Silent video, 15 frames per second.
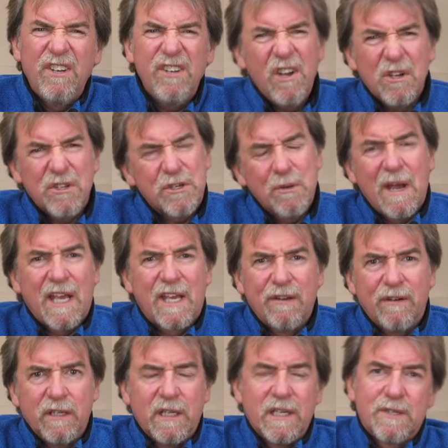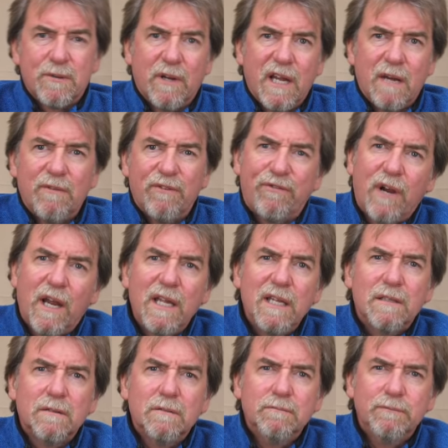Not so accurate this one, I'm afraid,